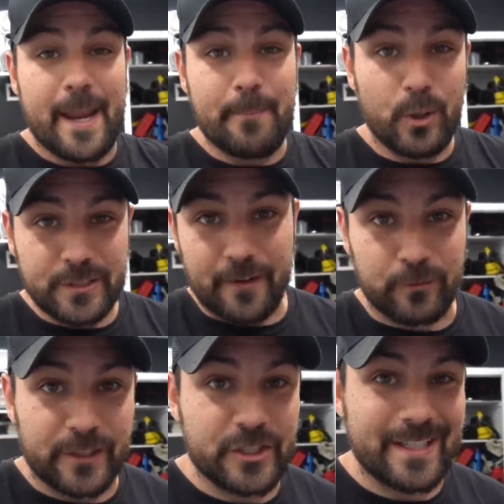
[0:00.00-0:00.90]
a
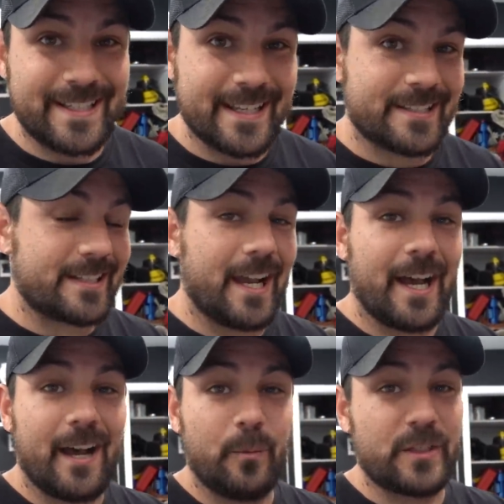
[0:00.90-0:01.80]
multi-friction disc, uh,